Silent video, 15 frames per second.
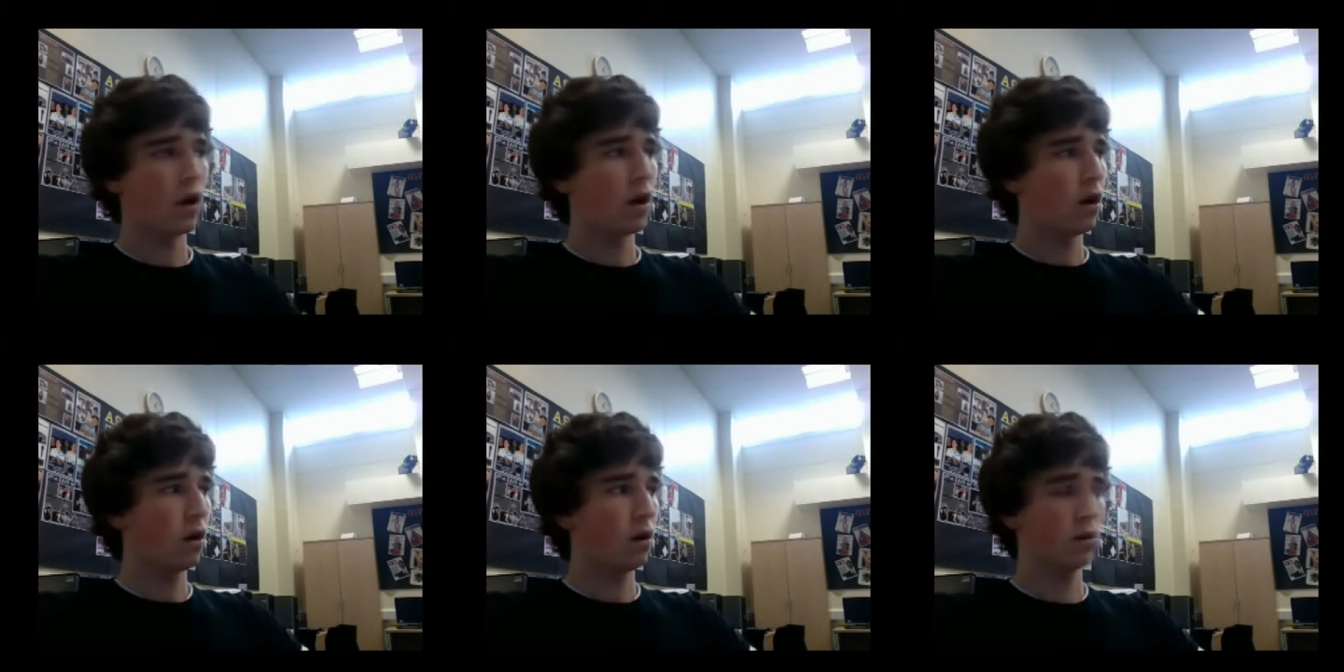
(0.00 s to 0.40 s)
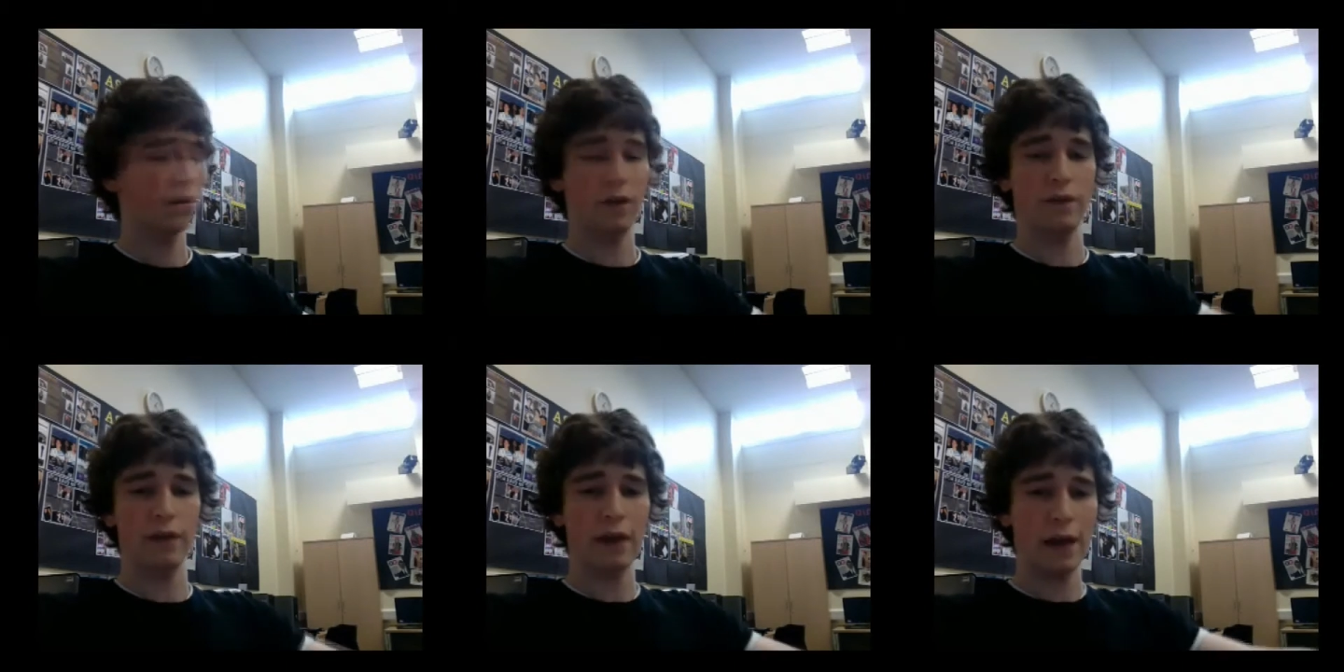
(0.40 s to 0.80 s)
I also have a
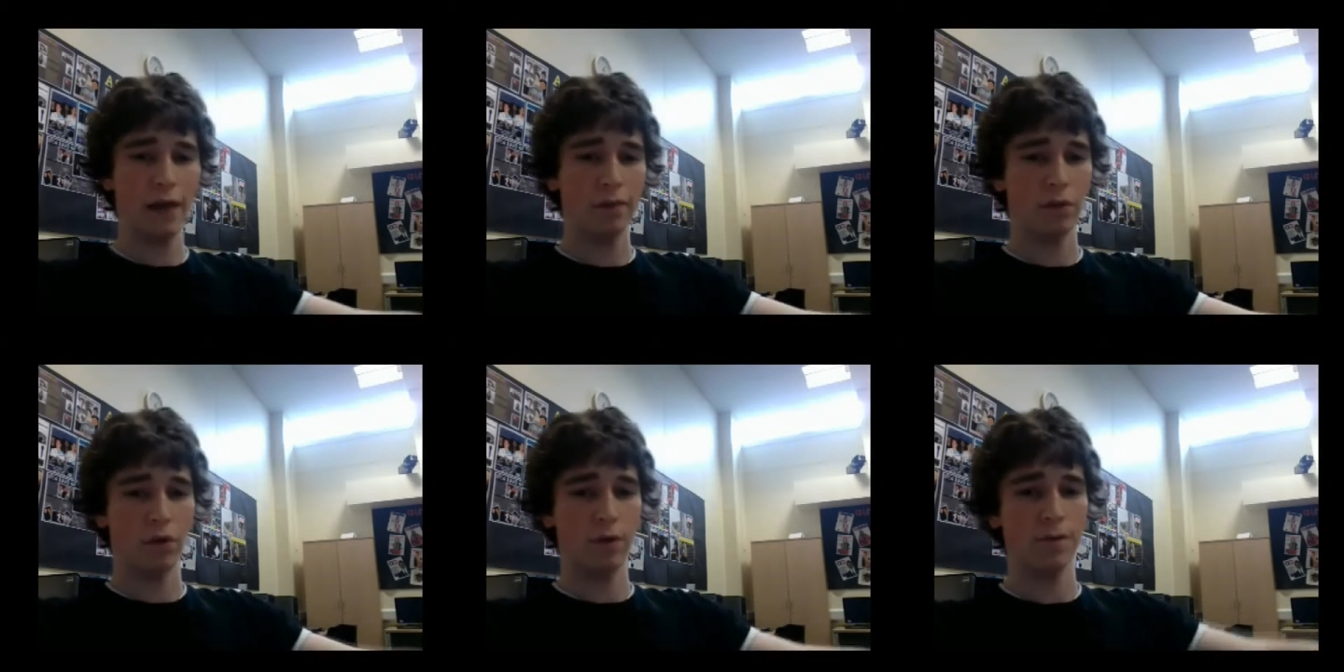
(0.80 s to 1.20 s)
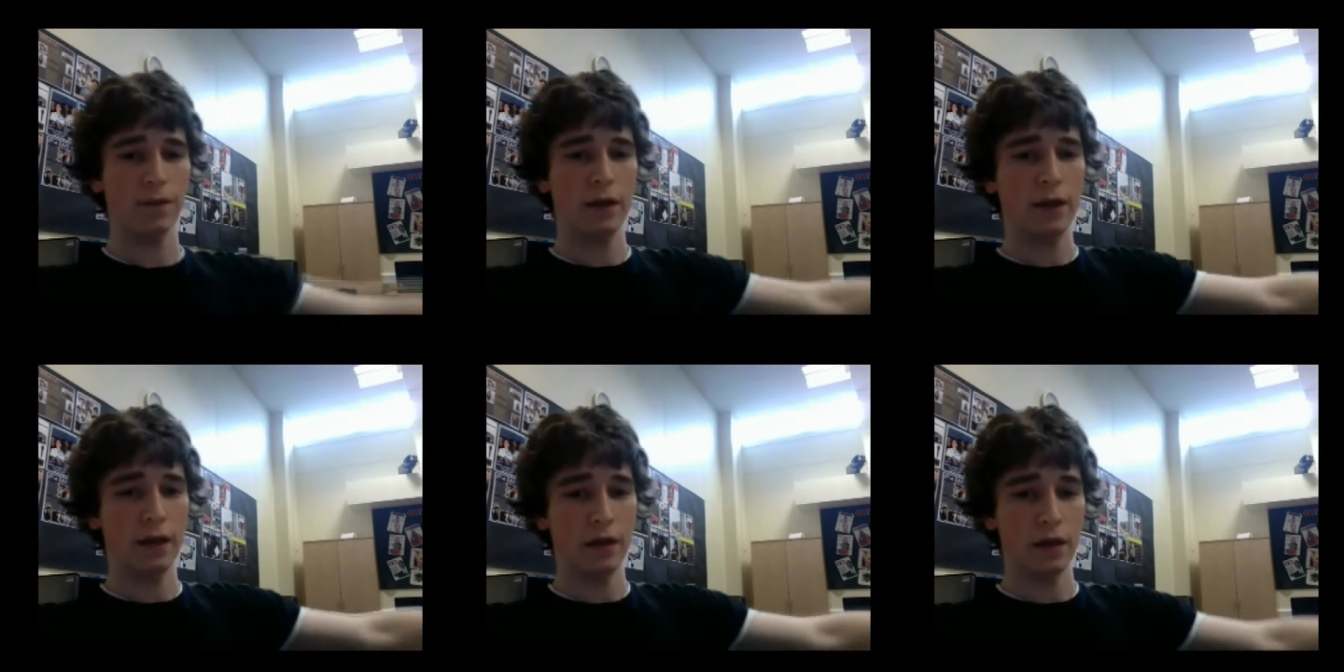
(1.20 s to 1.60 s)
camera
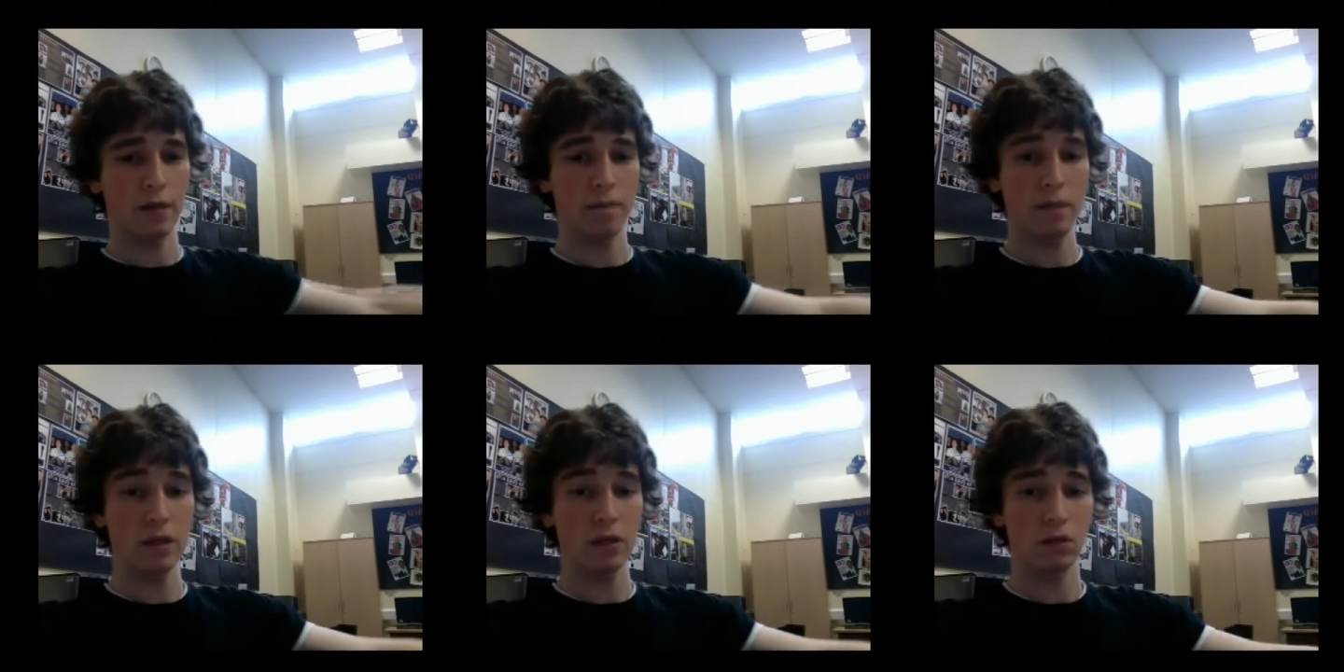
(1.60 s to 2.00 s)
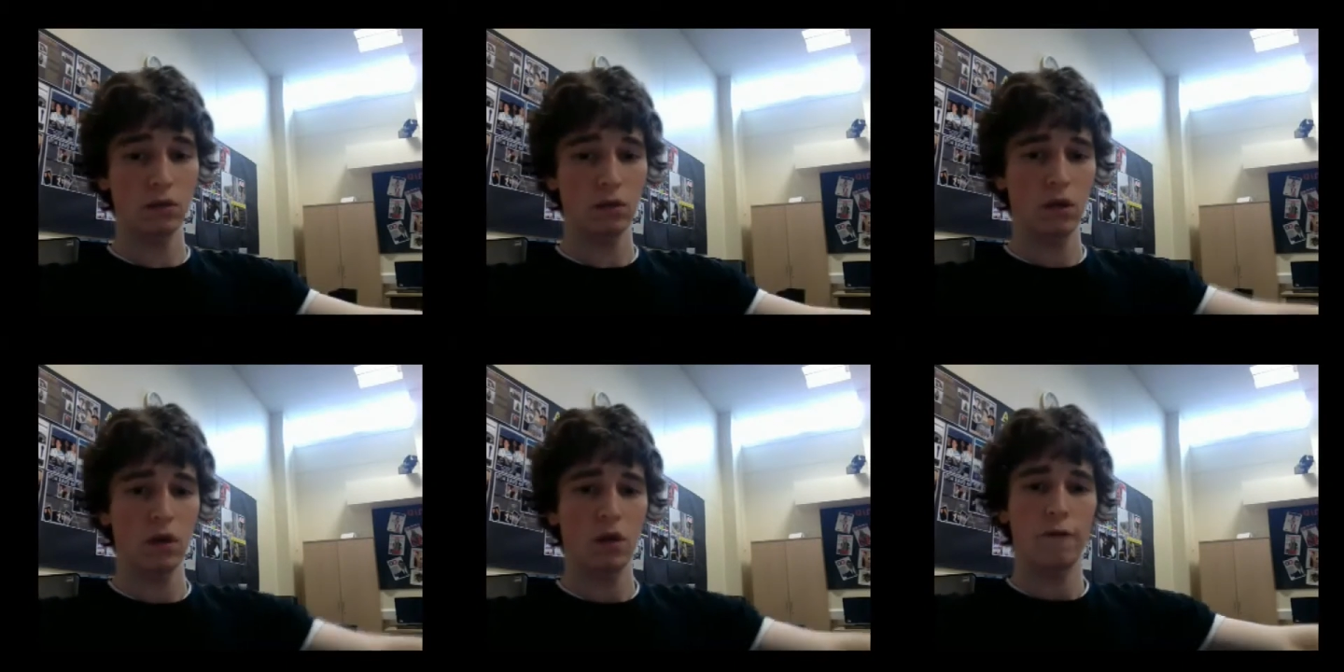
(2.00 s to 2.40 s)
in the middle
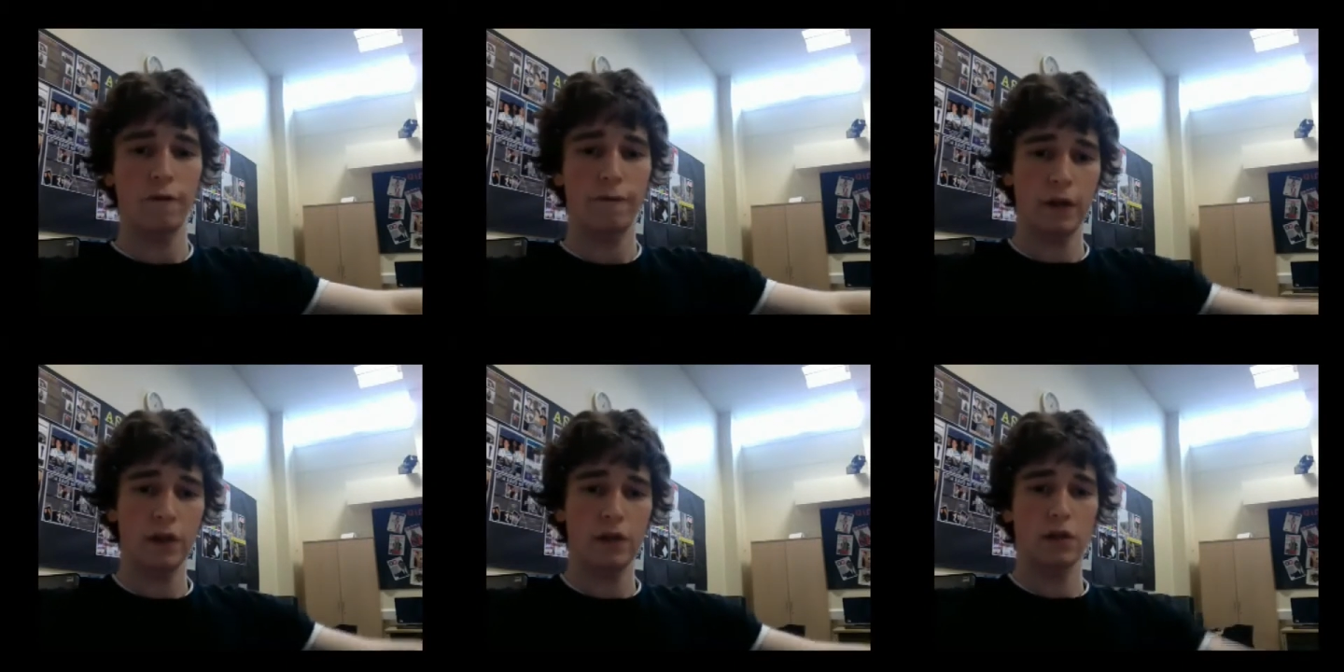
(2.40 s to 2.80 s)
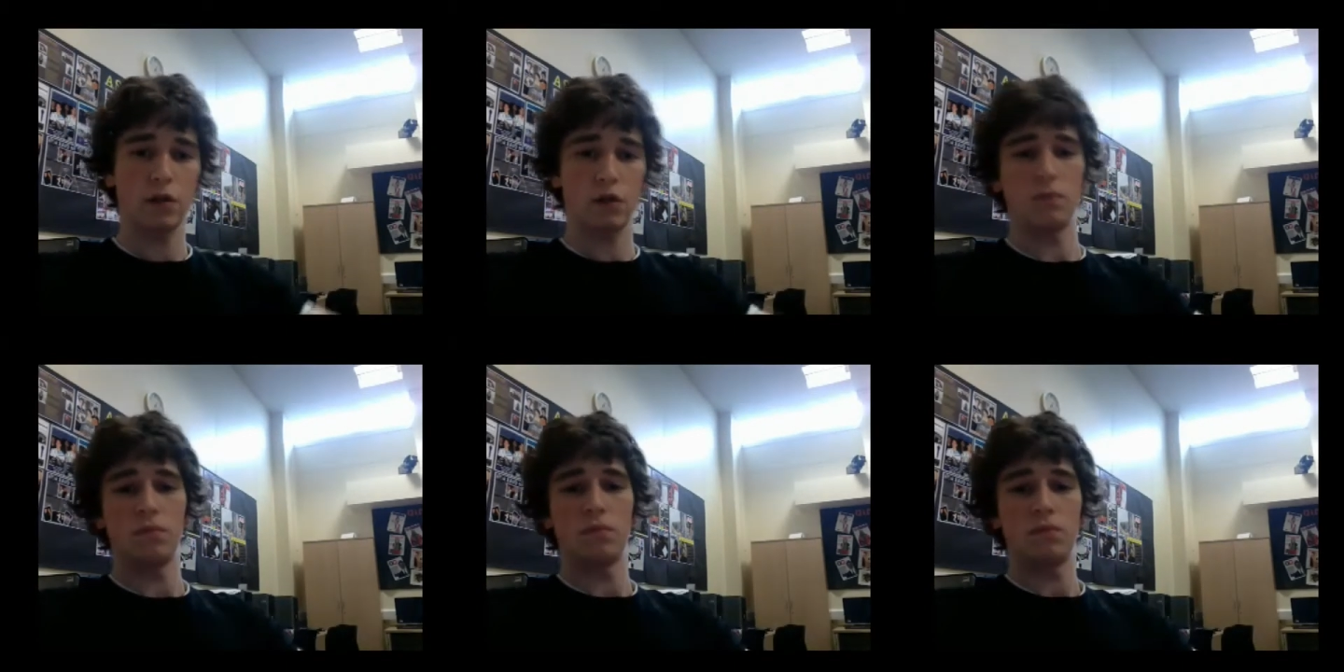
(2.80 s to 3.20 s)
facing them